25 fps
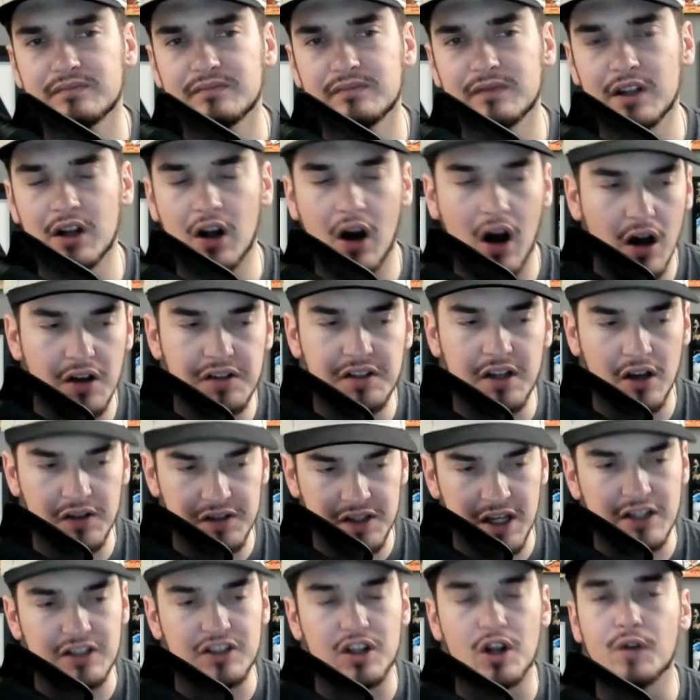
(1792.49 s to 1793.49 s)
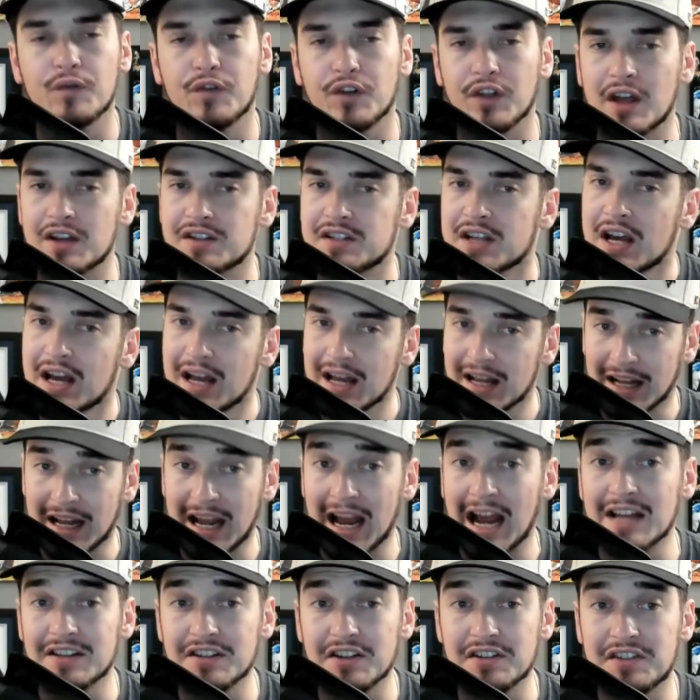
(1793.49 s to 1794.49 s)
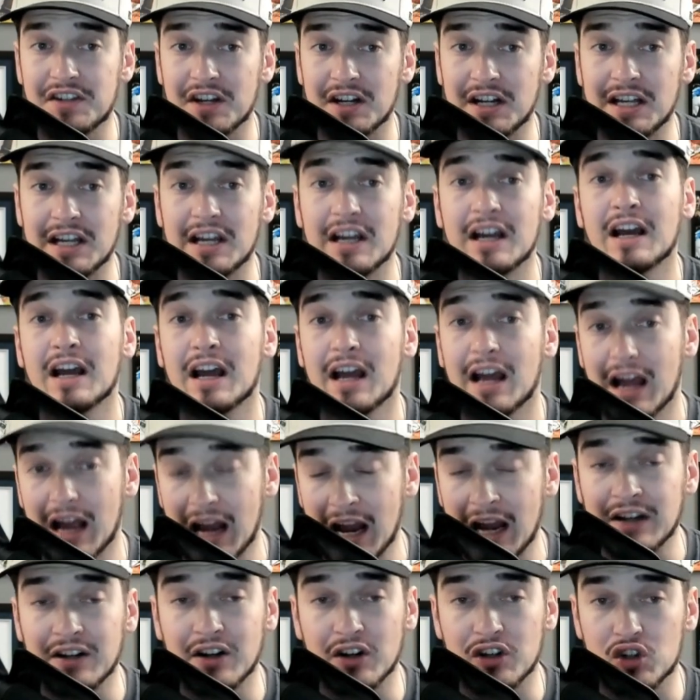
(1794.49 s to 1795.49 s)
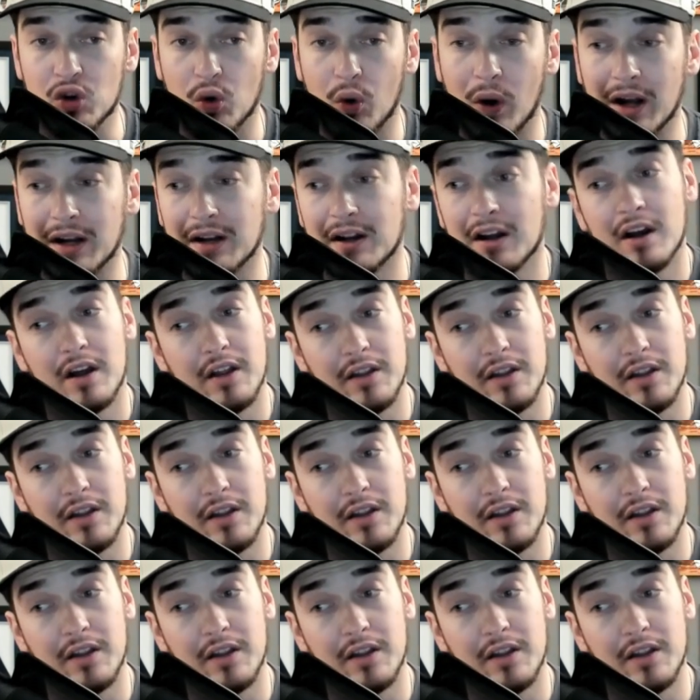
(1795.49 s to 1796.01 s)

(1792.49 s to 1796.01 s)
you know, I'll say two for this, Kansas City and Detroit.